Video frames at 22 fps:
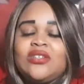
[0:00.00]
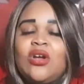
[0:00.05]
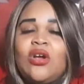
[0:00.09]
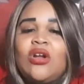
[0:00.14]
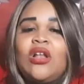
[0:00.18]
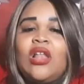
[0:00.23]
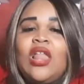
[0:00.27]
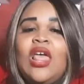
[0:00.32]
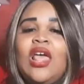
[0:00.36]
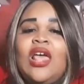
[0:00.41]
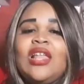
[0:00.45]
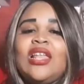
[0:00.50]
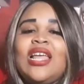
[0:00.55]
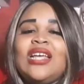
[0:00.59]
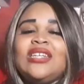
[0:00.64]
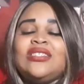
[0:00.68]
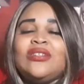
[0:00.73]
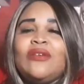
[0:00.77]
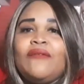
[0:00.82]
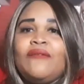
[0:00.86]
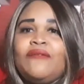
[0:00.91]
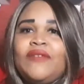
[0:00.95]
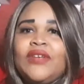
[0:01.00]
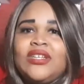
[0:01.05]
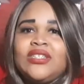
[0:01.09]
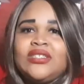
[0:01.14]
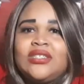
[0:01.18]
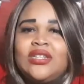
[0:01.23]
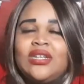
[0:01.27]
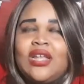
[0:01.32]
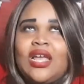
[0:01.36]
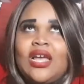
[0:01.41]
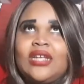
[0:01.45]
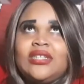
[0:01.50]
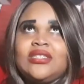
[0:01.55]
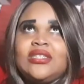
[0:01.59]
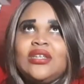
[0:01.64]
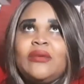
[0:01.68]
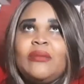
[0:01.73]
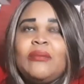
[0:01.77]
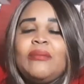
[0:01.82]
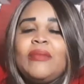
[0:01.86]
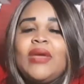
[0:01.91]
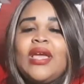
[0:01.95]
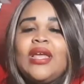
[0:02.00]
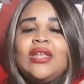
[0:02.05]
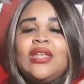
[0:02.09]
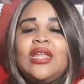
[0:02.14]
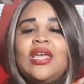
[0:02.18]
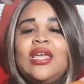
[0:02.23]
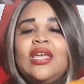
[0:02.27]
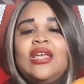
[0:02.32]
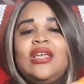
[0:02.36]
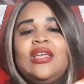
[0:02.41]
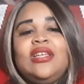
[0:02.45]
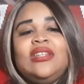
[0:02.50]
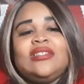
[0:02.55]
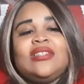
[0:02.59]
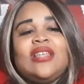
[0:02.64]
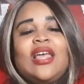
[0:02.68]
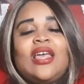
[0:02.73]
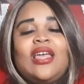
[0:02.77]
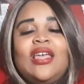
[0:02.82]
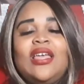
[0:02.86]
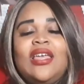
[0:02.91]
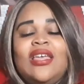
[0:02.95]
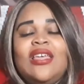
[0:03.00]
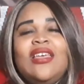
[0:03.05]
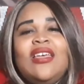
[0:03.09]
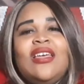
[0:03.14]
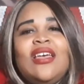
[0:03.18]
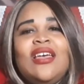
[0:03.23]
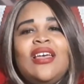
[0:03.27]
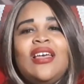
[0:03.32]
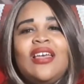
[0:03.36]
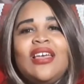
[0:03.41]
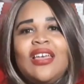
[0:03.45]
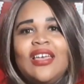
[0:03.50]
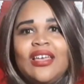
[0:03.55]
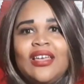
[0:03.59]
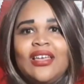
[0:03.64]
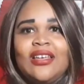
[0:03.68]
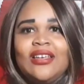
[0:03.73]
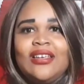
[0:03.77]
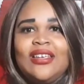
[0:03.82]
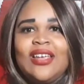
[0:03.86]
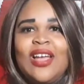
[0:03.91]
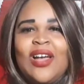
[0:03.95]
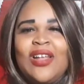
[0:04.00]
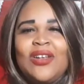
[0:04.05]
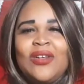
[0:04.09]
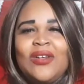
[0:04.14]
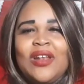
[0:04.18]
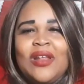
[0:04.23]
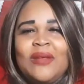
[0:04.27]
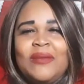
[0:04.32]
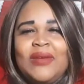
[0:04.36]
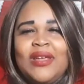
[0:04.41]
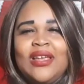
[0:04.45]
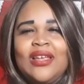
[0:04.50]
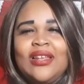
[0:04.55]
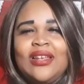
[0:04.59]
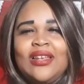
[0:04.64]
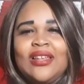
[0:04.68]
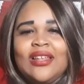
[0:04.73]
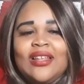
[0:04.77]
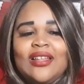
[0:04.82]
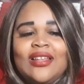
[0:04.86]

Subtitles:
or like some fish, like some mayonnaise. Like, y'all know what I mean?